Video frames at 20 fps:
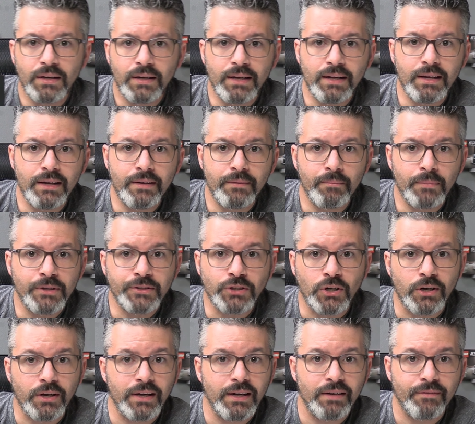but
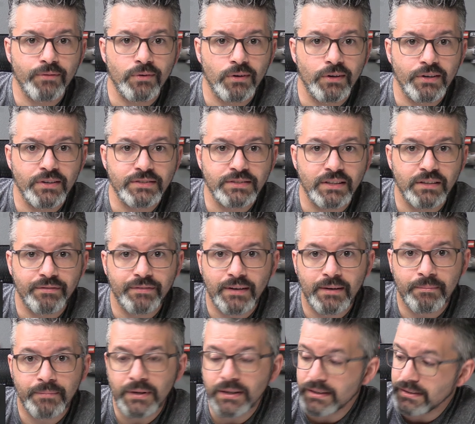Target had it for
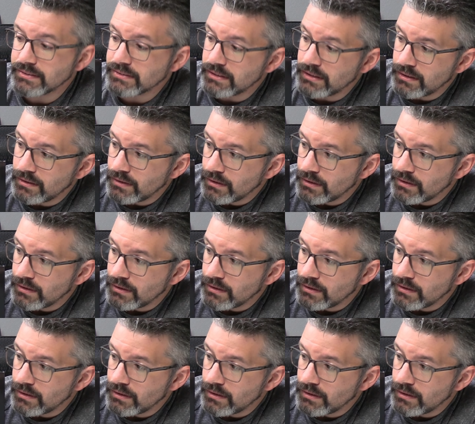175 bucks.